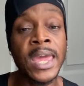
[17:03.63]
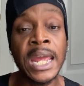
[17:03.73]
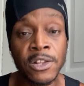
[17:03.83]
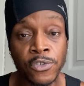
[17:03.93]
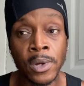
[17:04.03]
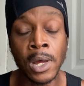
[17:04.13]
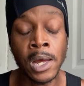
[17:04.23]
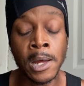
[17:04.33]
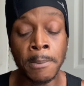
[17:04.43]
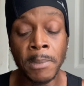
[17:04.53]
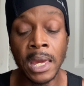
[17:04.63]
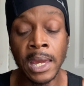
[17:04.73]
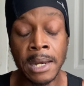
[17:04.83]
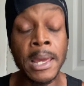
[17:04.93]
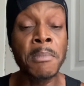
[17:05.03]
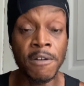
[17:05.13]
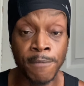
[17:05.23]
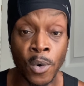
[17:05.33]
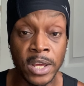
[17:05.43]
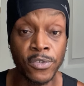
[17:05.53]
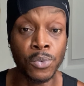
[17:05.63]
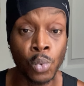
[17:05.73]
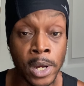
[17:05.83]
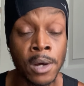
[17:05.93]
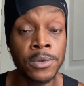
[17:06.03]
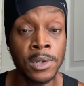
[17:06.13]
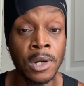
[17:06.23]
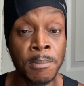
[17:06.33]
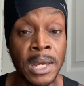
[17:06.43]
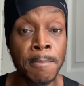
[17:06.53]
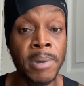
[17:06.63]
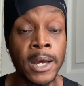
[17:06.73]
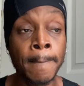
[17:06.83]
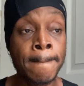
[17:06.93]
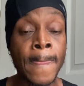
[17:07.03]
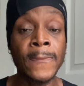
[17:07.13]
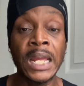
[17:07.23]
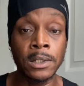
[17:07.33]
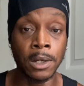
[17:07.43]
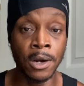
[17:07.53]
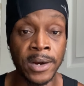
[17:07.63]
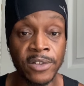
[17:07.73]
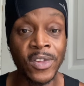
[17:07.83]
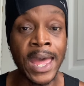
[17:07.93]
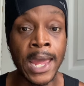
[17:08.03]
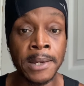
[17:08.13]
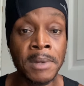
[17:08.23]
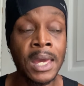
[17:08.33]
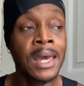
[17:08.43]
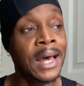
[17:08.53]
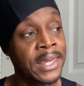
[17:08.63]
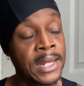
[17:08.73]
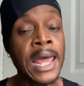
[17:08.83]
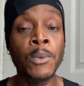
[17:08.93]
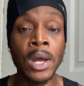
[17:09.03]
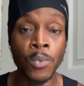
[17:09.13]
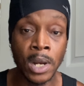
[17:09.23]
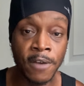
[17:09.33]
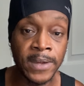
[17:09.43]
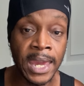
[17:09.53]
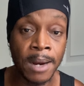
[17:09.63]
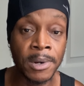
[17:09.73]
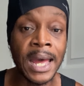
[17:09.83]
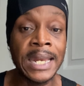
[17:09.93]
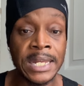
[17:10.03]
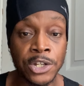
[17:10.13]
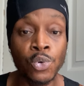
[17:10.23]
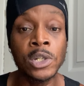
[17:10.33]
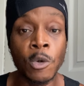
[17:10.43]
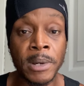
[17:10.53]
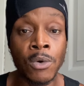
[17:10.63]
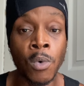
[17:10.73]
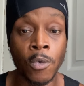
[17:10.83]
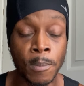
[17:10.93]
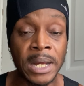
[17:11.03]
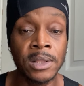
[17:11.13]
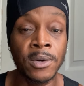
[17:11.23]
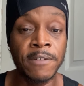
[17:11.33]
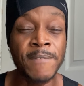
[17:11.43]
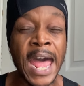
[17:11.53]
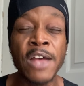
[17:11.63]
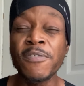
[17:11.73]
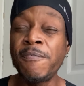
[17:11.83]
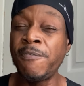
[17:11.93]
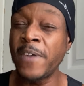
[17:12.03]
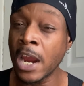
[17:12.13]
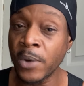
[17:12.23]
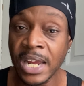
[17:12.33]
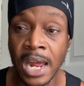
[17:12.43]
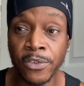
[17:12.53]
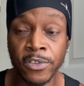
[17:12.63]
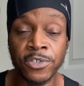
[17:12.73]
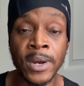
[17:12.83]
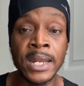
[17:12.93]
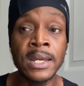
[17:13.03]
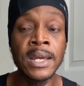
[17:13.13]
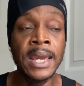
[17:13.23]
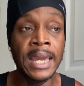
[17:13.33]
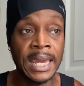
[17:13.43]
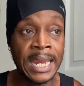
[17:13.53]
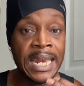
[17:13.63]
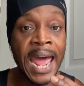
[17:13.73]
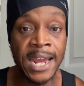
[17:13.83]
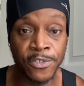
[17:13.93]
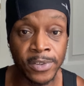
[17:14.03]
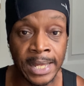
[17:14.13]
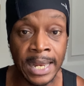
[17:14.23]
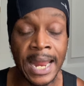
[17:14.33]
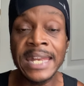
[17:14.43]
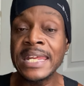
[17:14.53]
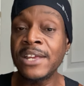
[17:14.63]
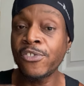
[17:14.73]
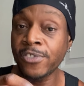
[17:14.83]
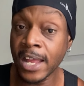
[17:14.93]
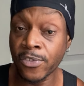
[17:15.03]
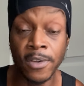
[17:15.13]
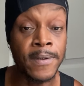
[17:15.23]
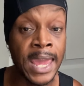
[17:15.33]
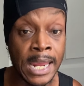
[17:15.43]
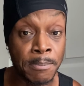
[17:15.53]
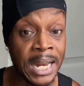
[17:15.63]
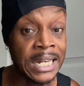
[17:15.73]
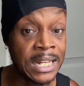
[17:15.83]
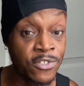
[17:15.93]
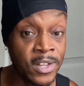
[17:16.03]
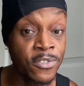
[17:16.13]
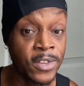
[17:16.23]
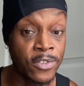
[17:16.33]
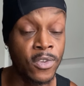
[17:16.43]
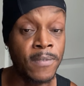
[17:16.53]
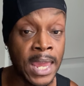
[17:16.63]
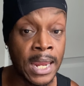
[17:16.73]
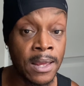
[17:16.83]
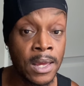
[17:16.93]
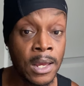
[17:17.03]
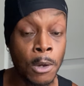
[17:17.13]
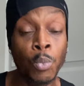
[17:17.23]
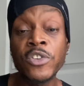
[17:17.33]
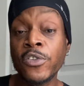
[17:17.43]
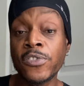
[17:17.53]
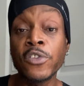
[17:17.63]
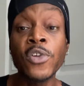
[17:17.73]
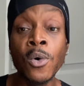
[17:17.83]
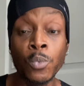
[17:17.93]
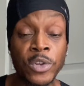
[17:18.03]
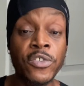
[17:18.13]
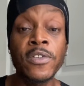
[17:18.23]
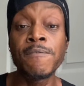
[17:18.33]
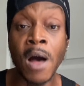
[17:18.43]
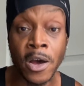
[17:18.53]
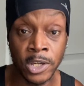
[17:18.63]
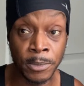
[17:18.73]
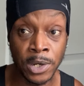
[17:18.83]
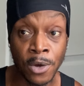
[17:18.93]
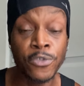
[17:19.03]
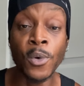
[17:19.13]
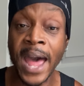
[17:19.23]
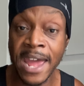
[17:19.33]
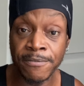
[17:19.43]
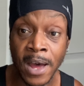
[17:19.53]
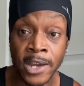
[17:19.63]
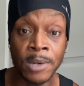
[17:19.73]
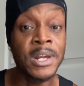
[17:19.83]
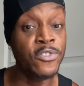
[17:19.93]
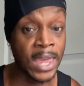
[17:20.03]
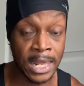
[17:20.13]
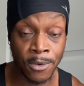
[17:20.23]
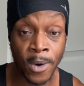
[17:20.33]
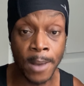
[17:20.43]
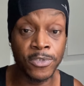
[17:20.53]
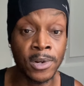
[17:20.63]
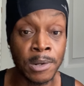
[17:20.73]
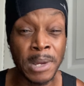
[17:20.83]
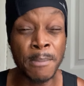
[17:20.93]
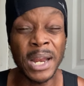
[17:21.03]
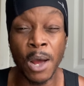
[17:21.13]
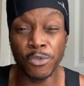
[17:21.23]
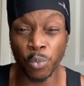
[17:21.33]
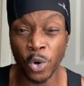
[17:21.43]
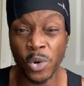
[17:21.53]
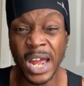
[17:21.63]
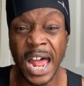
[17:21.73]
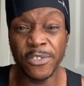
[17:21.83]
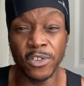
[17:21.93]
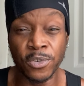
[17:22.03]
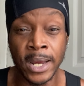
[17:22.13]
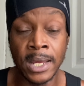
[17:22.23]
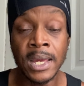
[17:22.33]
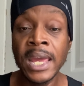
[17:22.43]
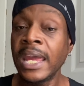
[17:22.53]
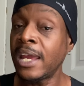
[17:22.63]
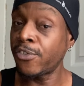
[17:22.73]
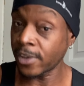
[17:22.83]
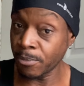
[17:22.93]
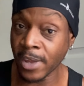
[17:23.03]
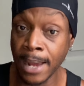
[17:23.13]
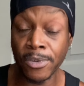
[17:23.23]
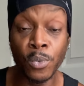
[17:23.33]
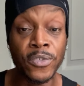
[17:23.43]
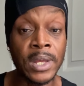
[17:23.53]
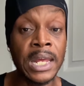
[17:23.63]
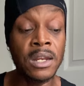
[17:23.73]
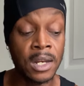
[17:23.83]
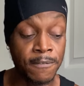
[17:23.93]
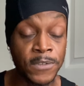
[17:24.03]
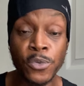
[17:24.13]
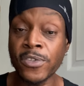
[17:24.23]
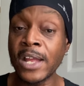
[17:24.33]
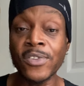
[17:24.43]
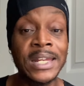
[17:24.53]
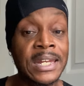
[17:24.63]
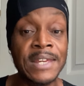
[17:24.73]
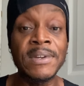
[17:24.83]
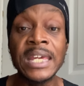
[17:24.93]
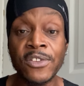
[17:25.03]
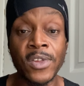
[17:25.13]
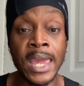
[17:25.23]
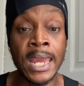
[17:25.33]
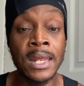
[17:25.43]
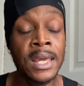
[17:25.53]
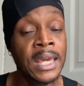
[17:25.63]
and my 40s as well. You know what I mean? But at the current time, I can't lie, when I went off camera, I did do a little bit of work with my 35s, very concentrated and isolated. I did sets of 8, but I did 10 sets of 8, which is the total, which is the volume, you know. So high volume, that's 80 reps, you know what I mean? But I was real concentrated. And sometimes I wasn't in a few sets, I didn't even get to 8.